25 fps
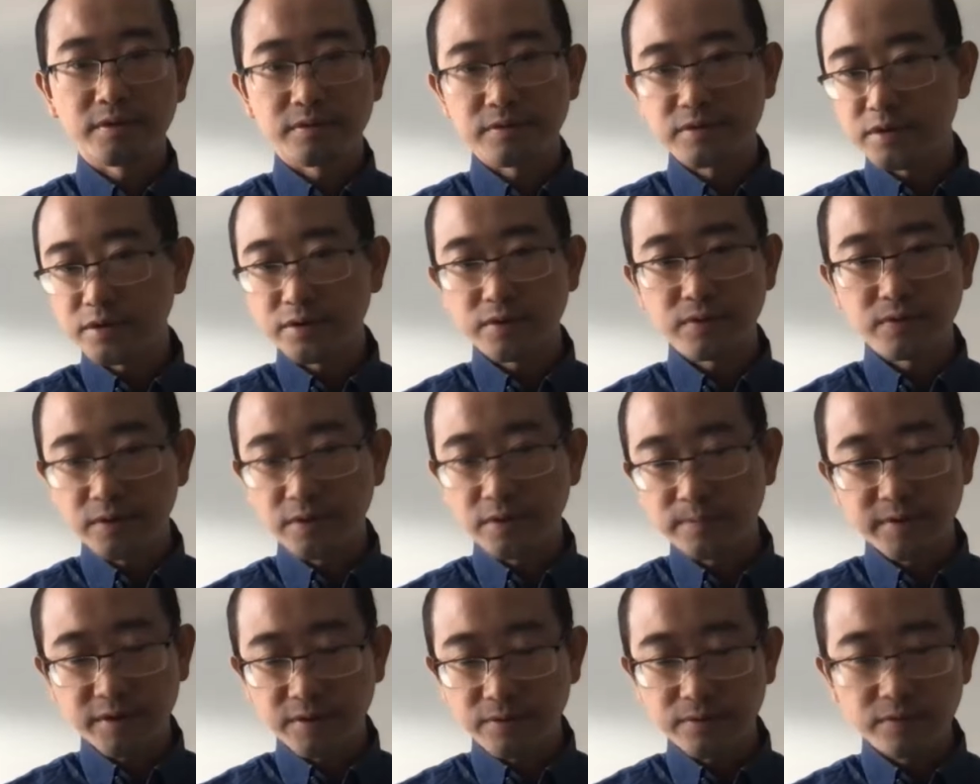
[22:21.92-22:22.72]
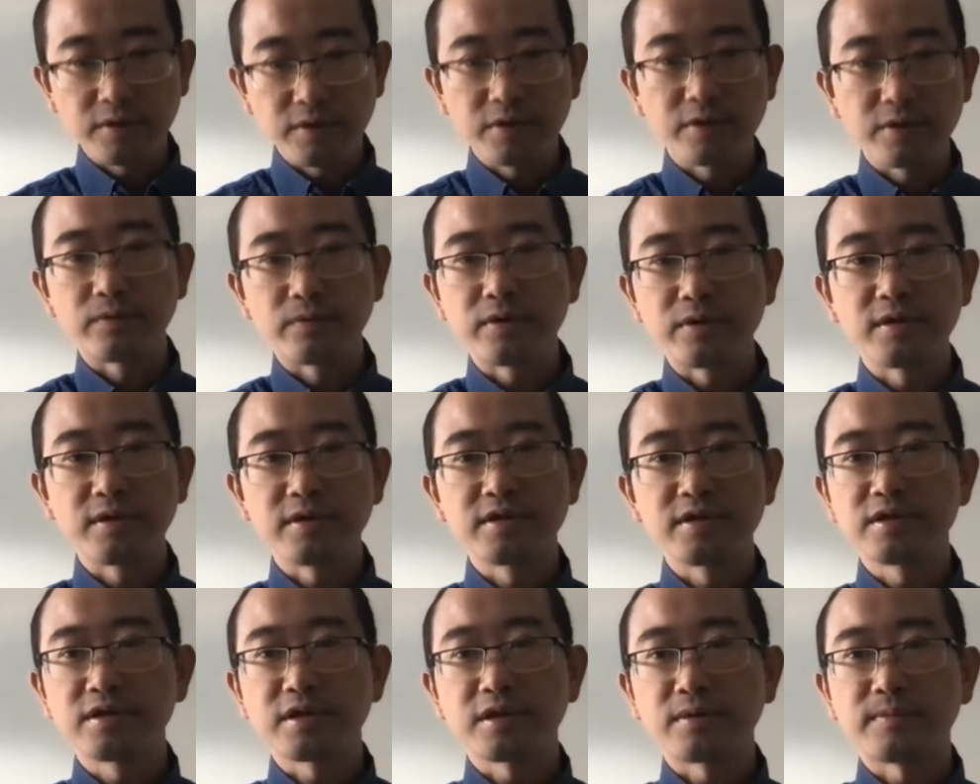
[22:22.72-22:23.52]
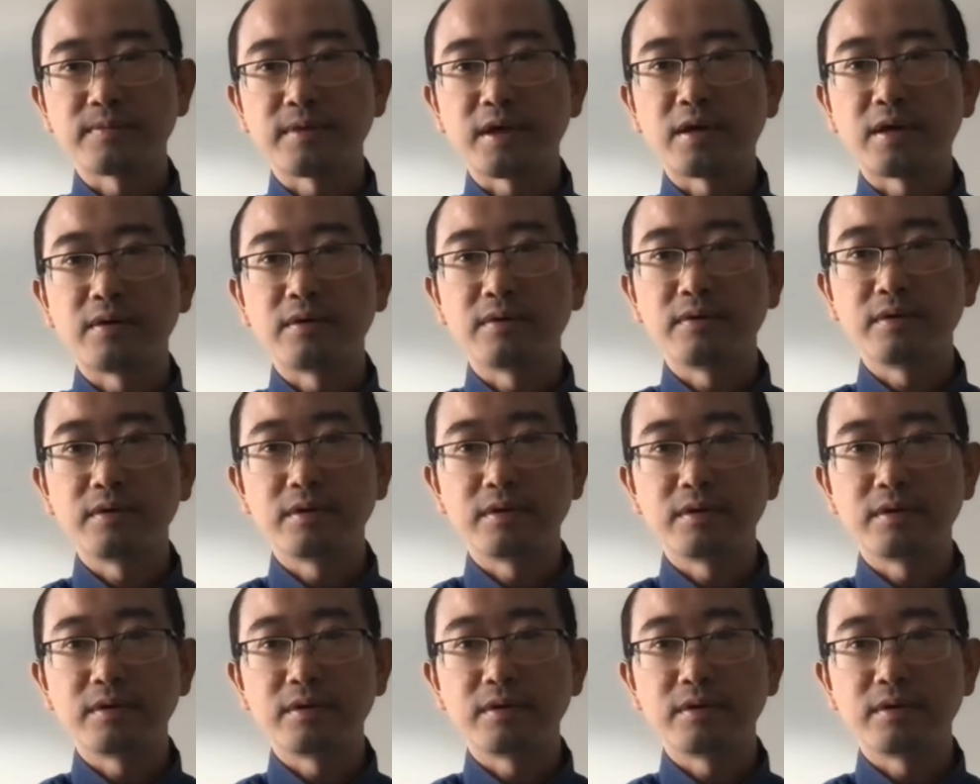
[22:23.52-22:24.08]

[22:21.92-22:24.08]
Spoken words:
So you want to be really realistic about